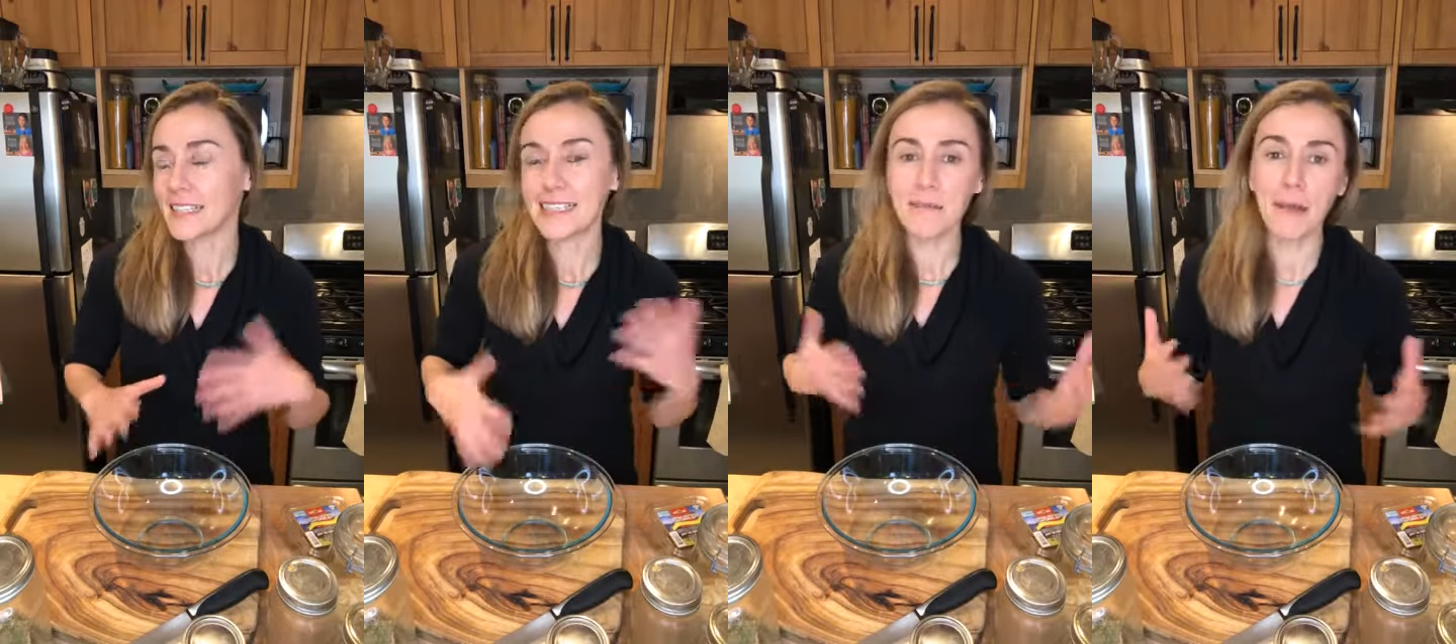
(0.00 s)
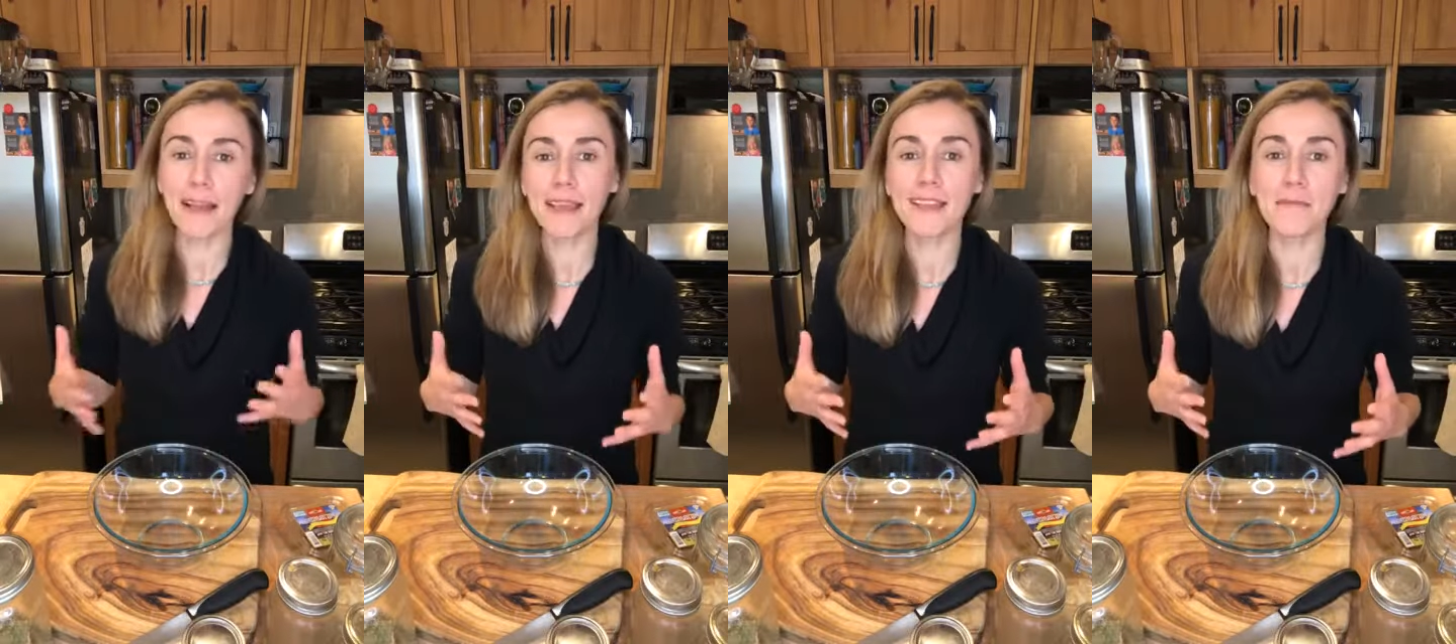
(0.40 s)

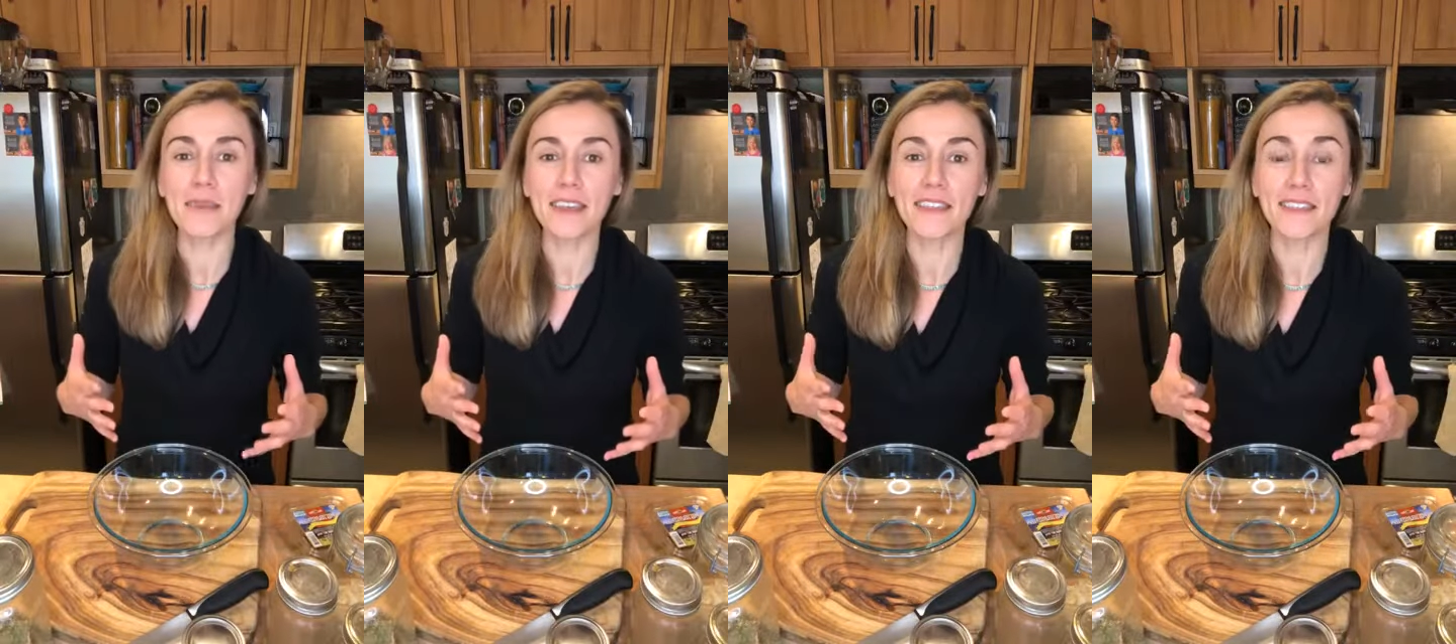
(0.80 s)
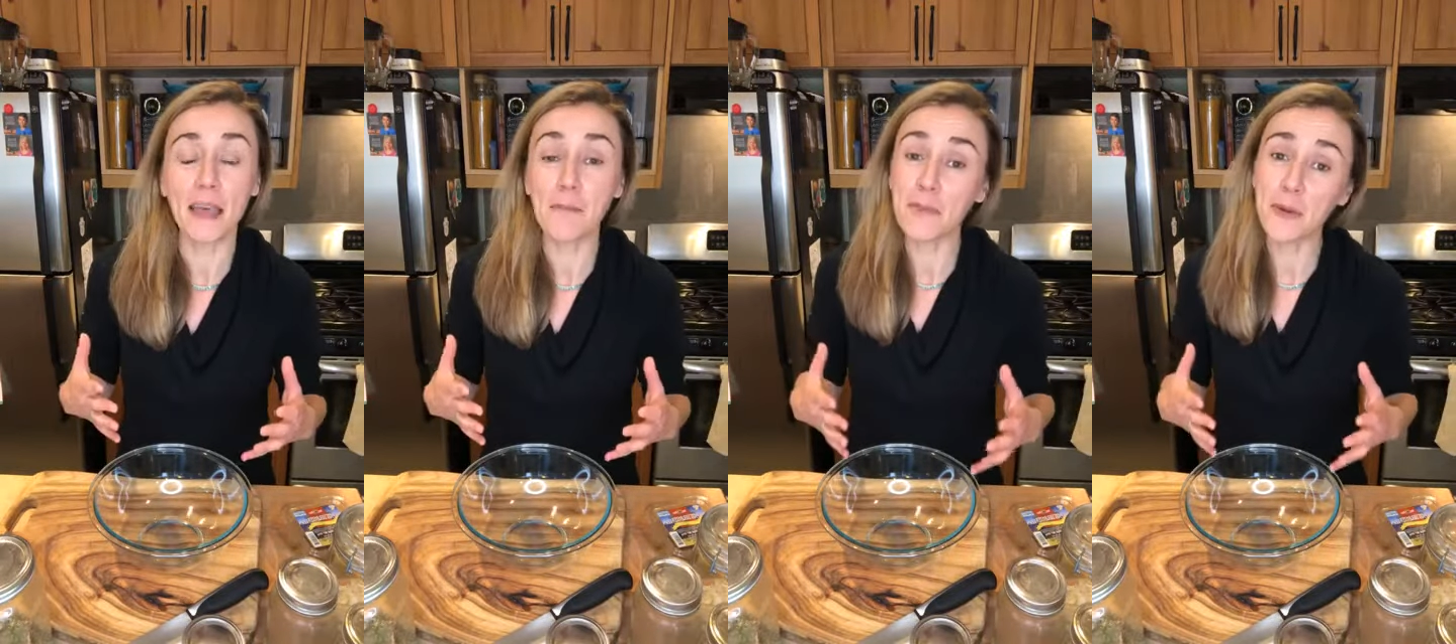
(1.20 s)
debunking the myth
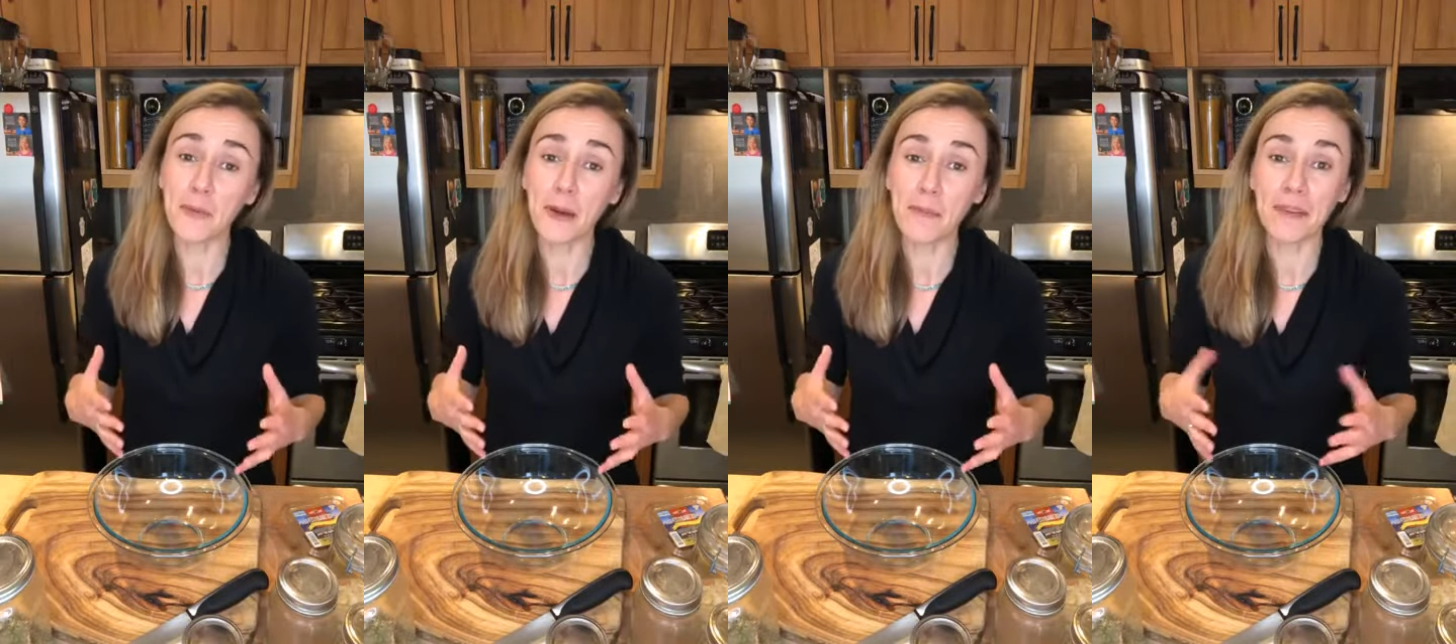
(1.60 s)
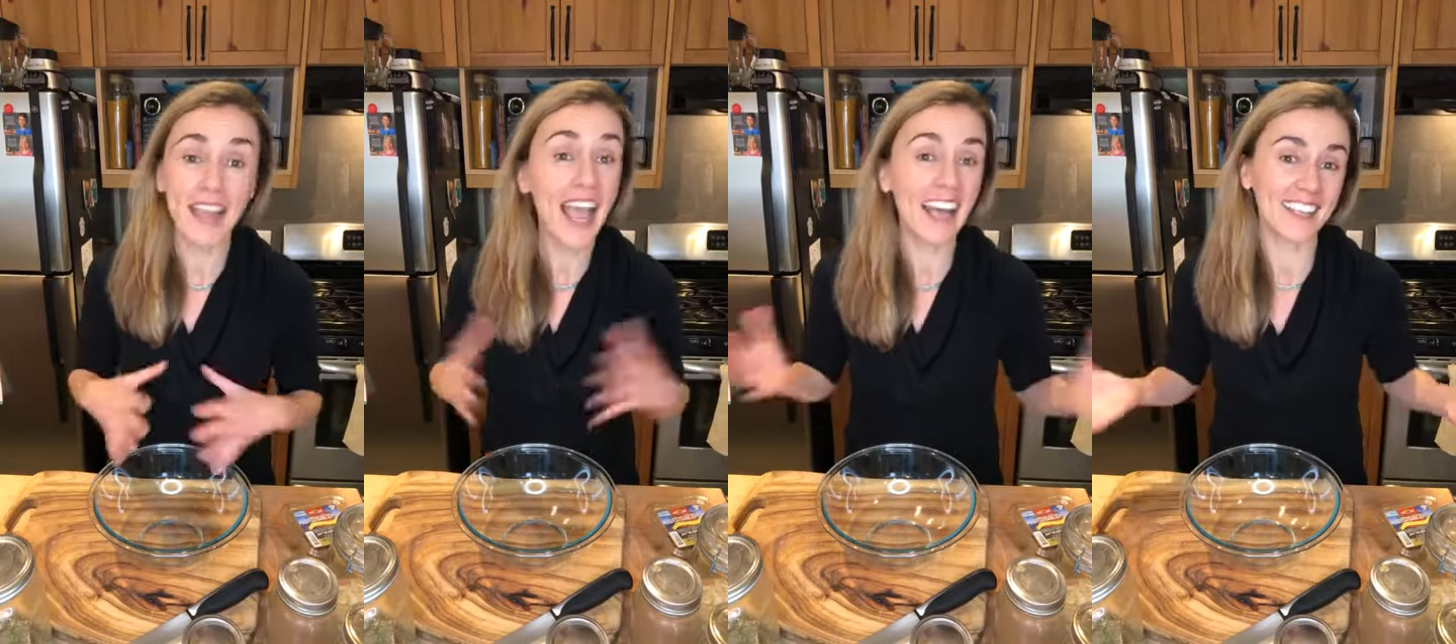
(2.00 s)
that meal
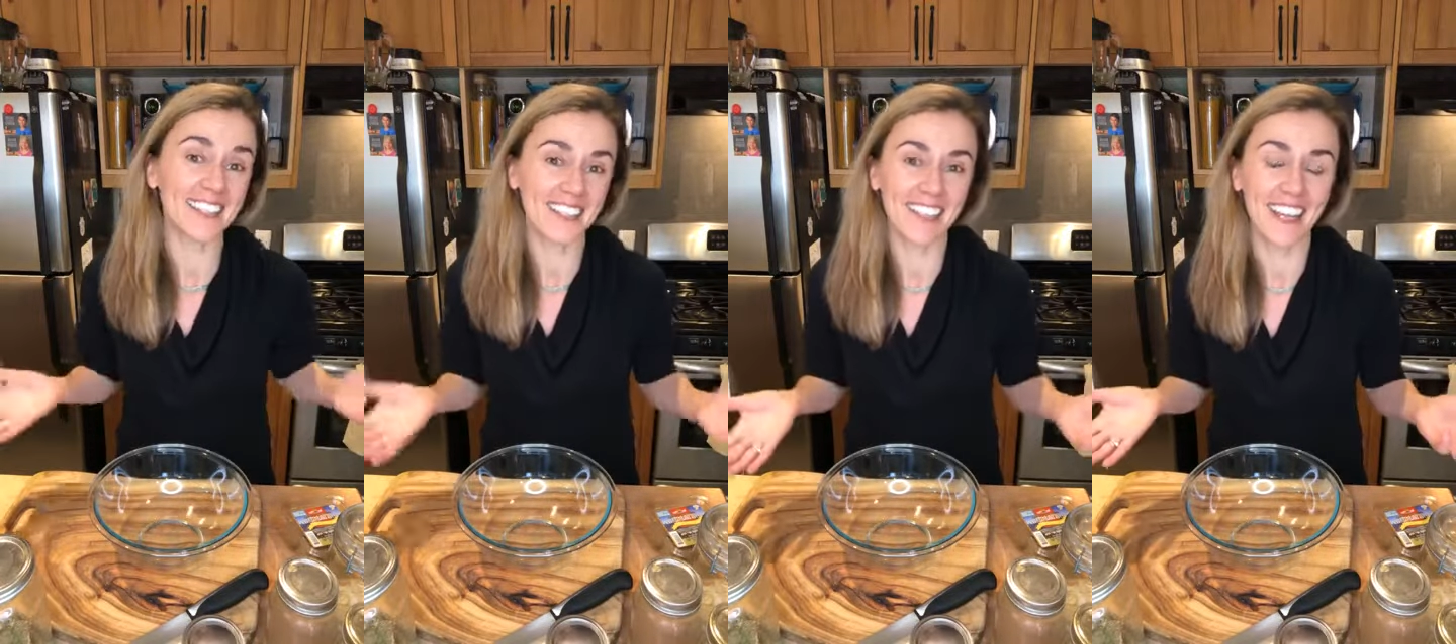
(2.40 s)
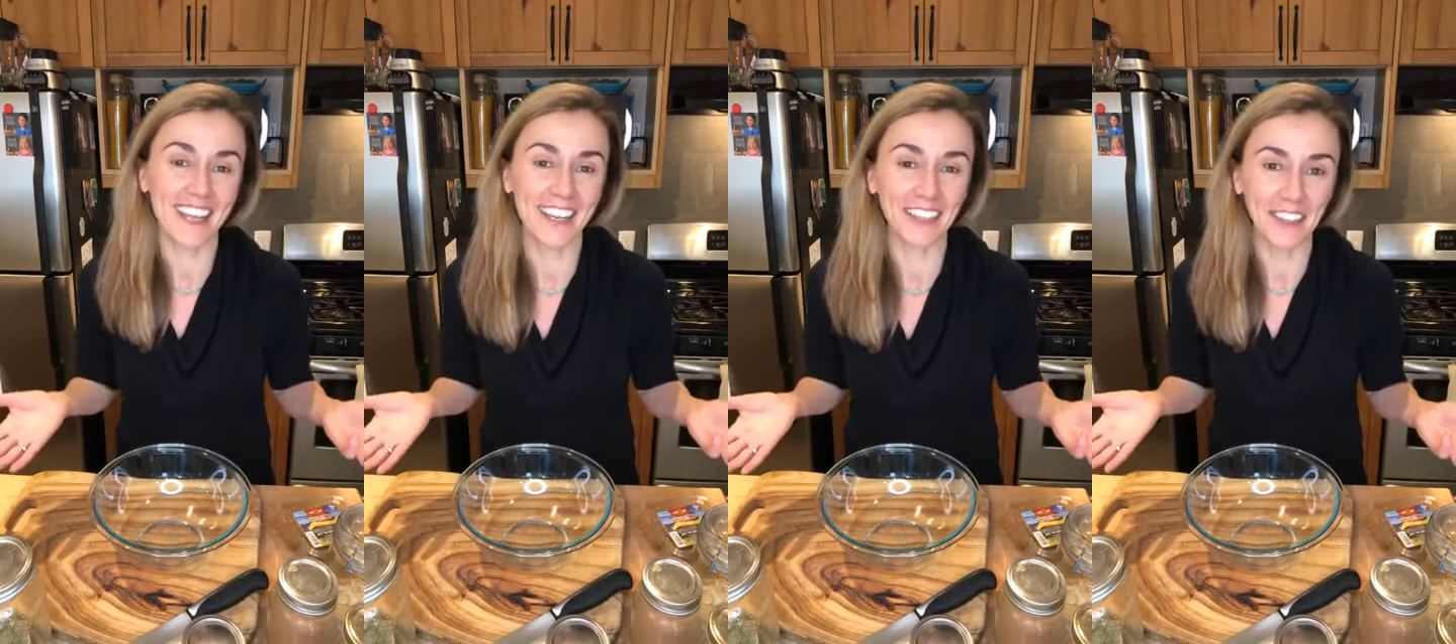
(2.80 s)
prepping has to
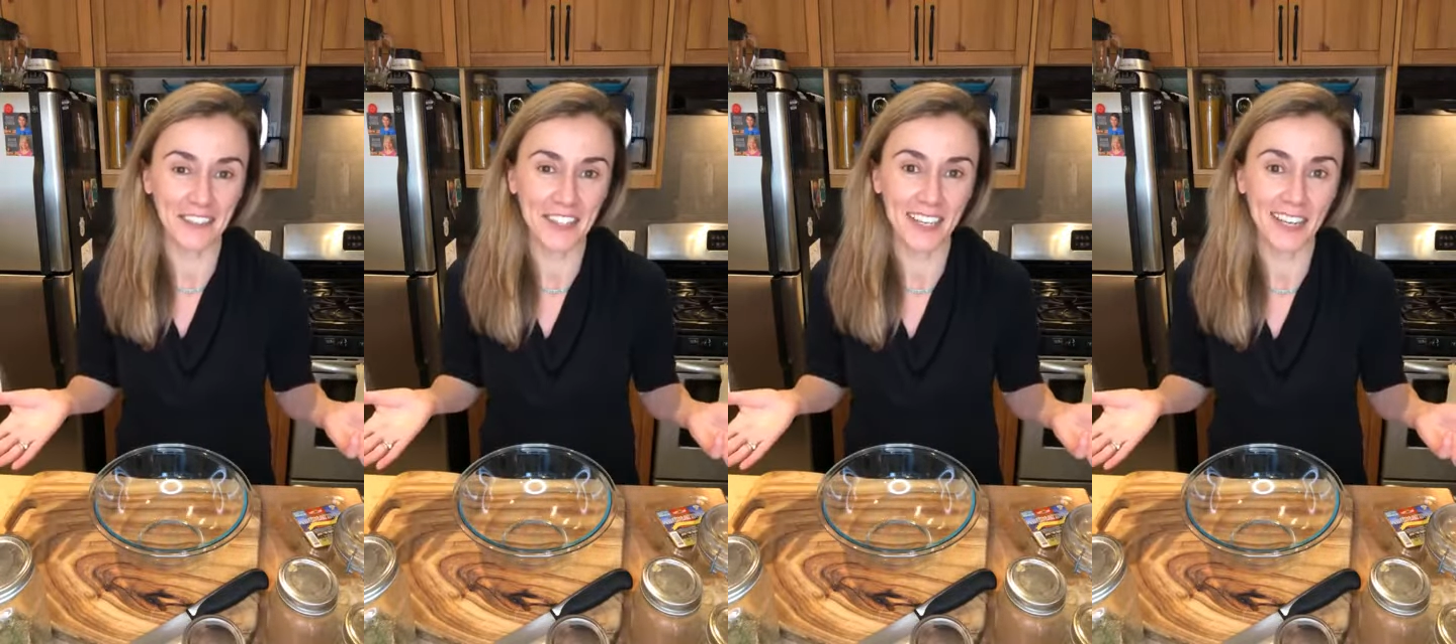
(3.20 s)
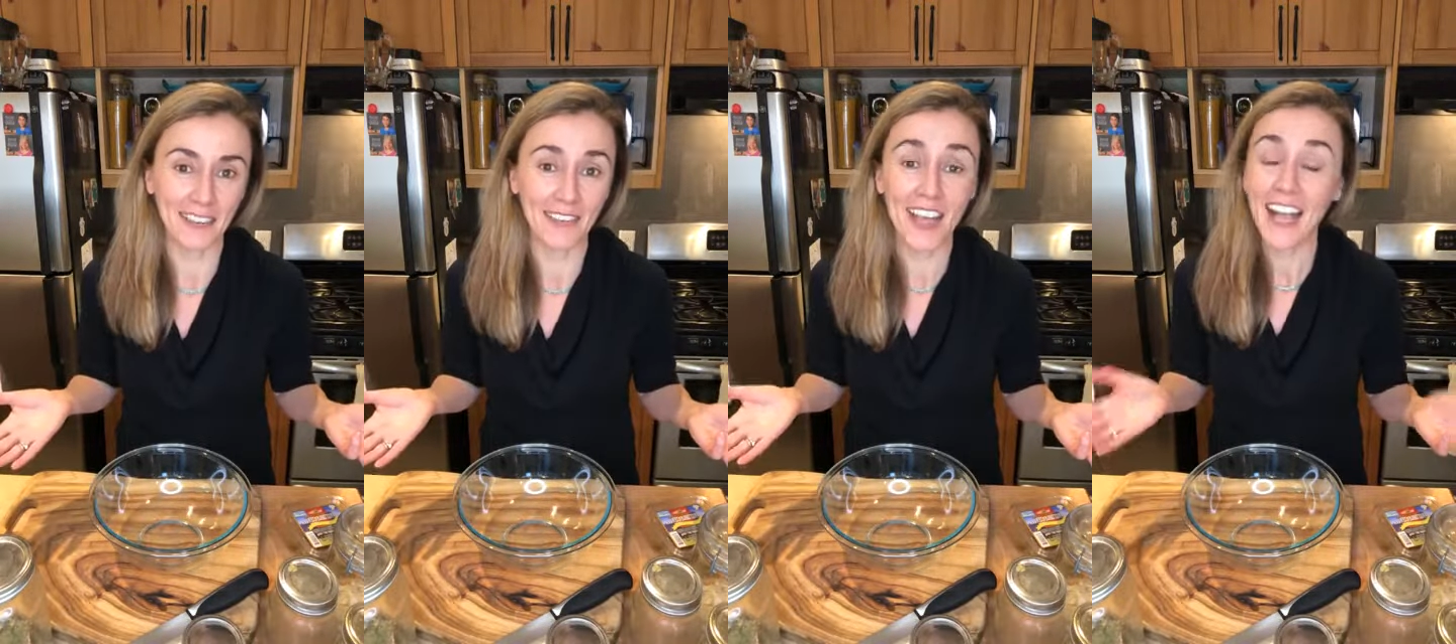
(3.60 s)
take a lot of time.